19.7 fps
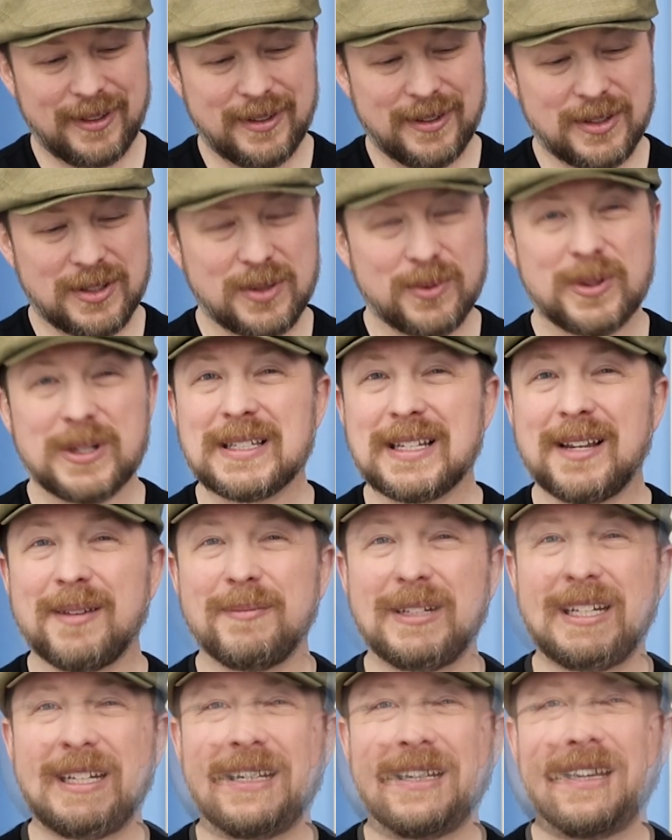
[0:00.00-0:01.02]
So what does that
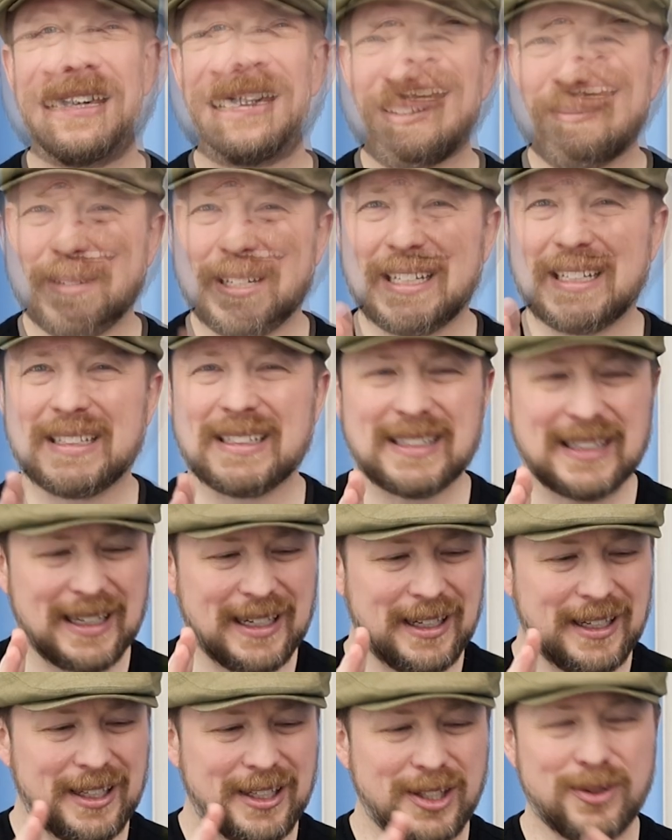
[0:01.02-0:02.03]
mean? That means
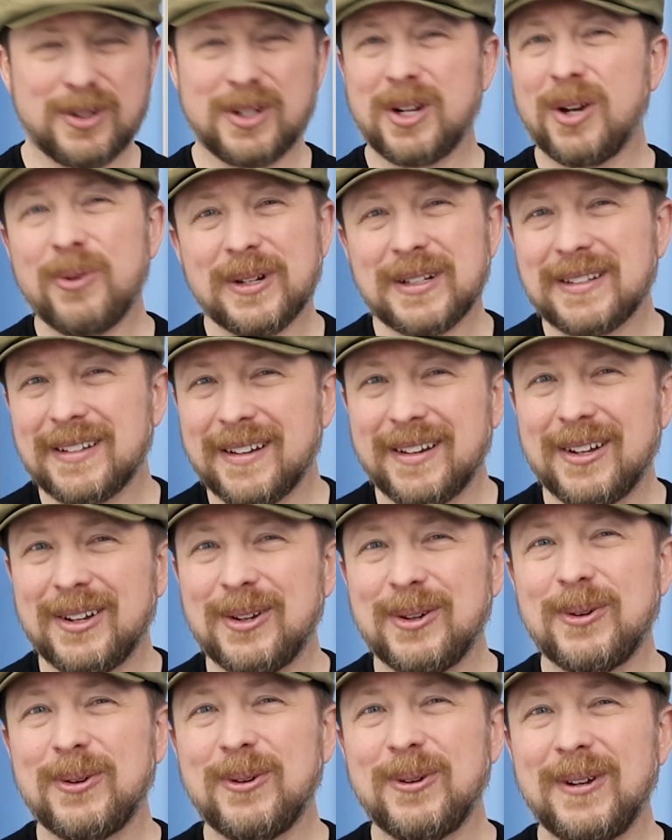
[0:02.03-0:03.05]
you know what to
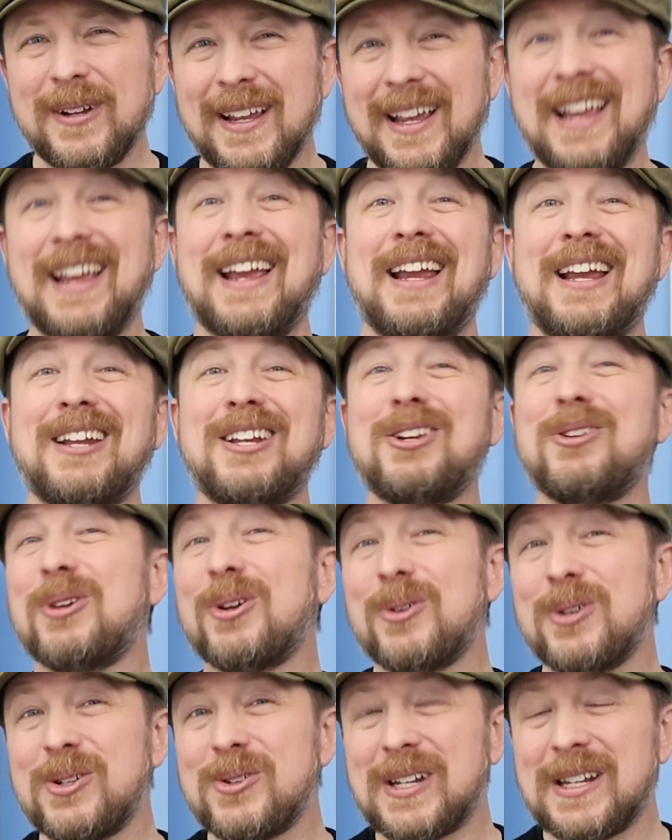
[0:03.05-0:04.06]
do and you
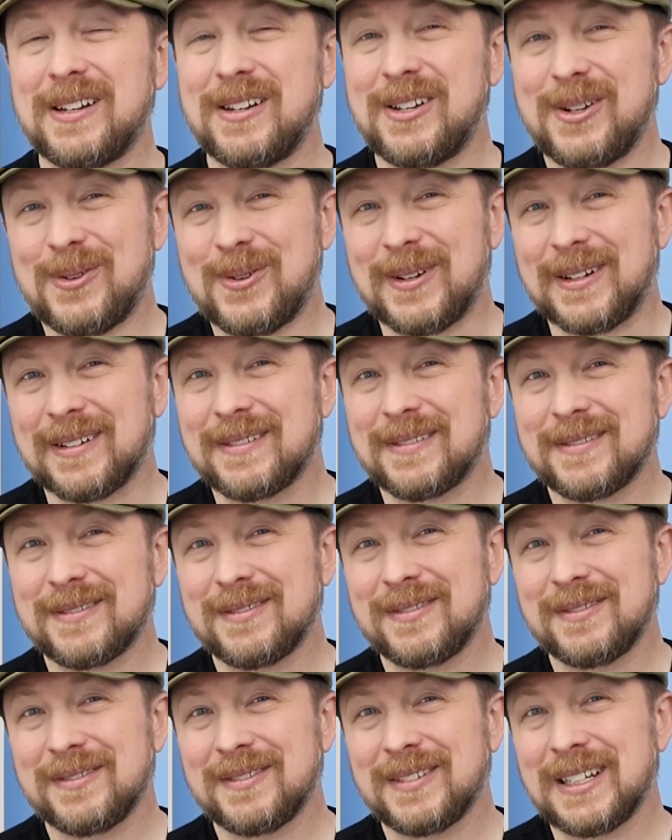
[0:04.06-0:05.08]
know you can do it.
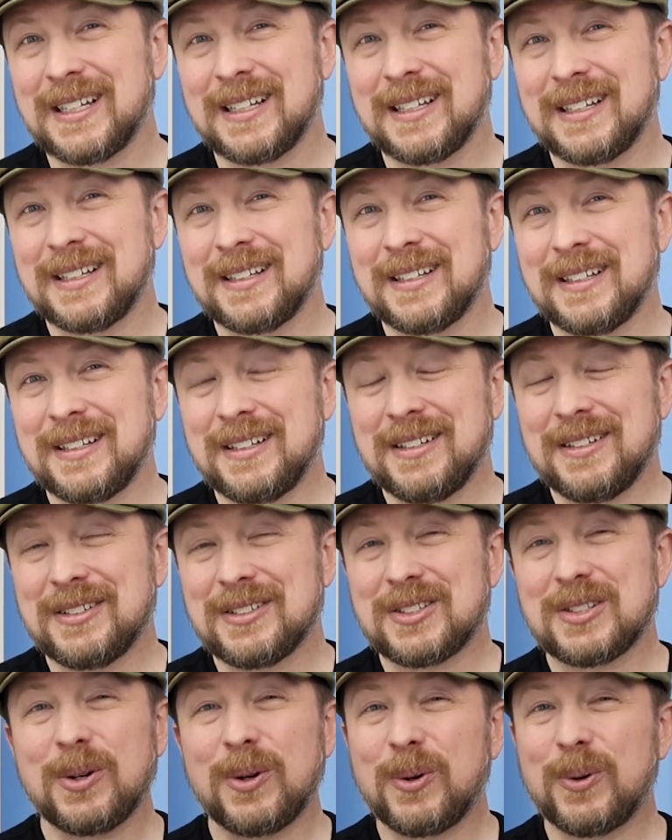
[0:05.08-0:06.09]

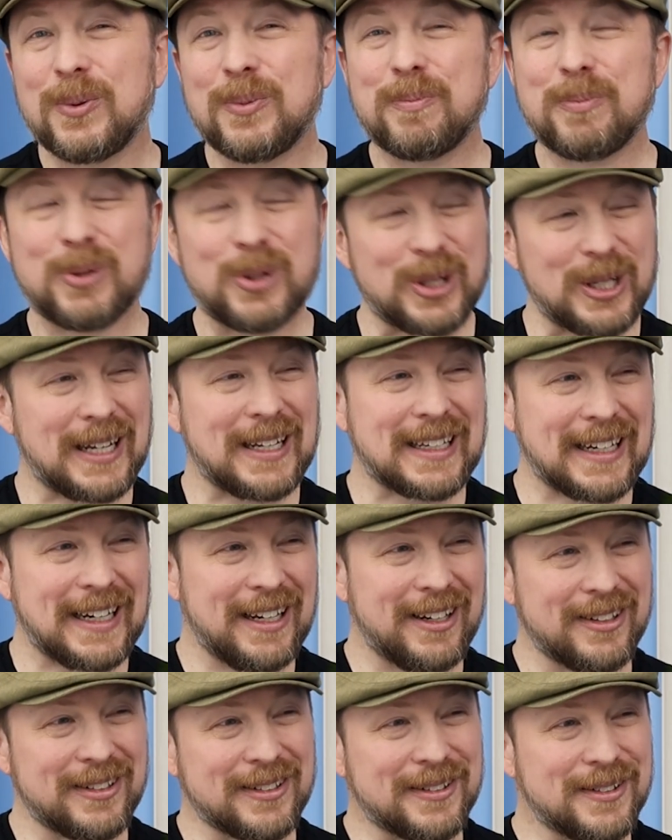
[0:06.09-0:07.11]
So put it on a
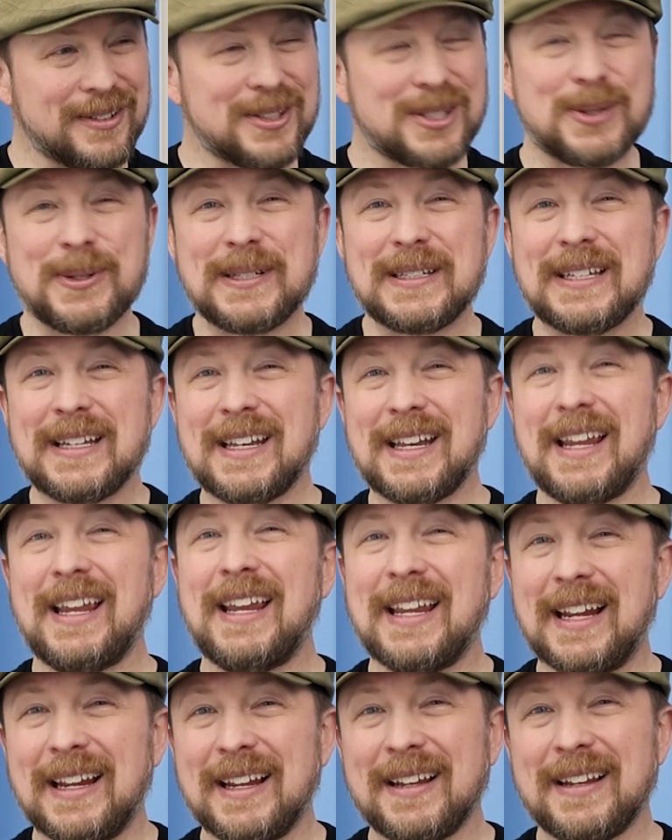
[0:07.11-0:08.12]
calendar. Do it
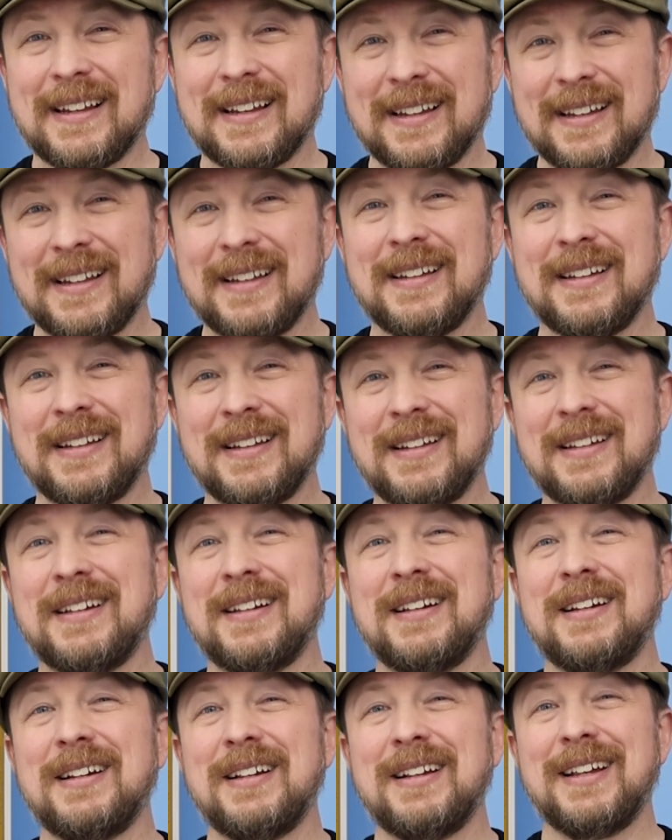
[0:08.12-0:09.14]
today.
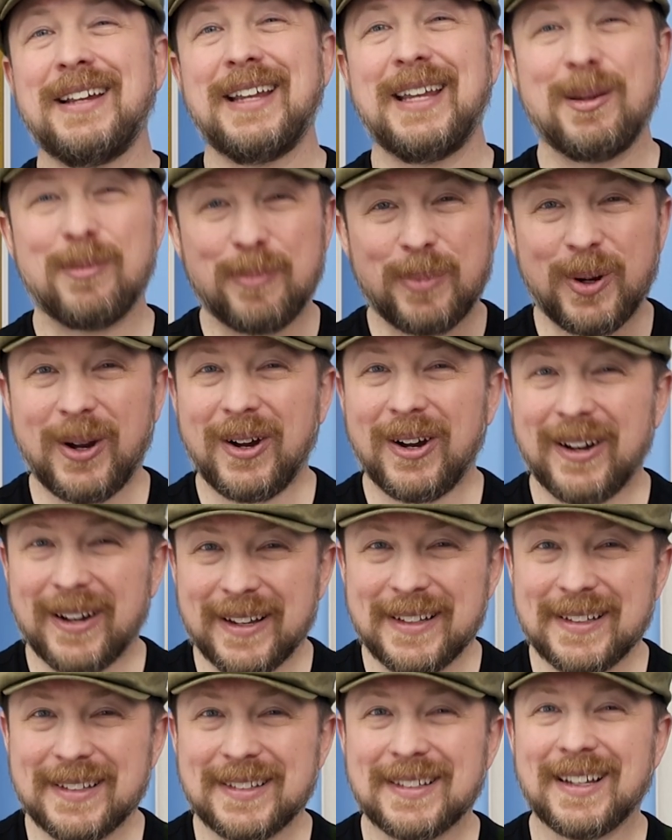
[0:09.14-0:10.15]
Hit
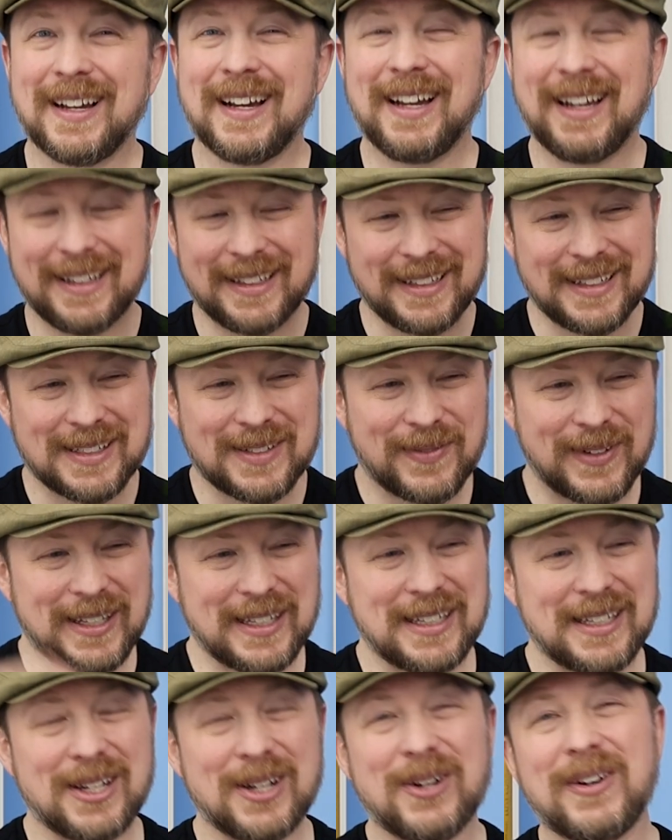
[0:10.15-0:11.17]
pause on this
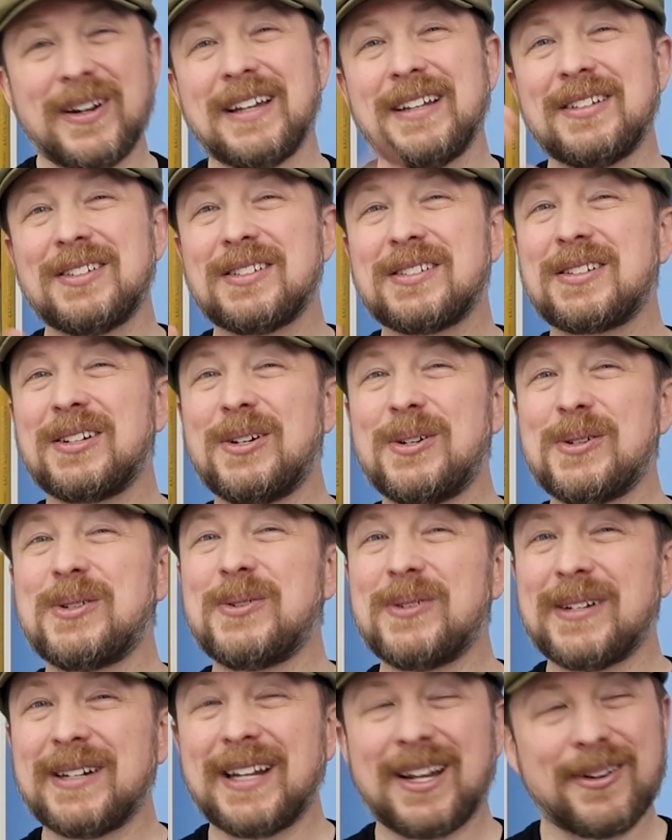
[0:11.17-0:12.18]
video and just go
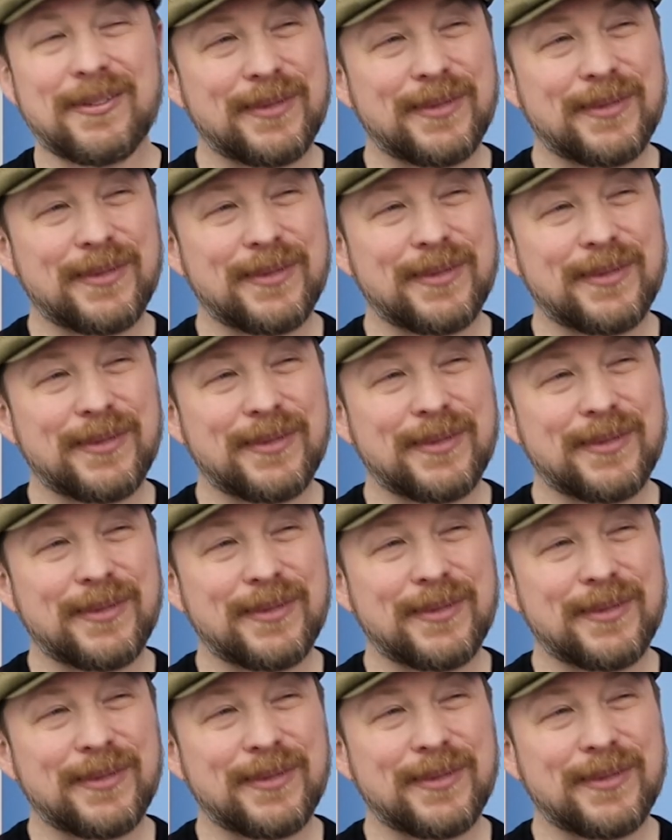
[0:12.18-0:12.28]
do it now.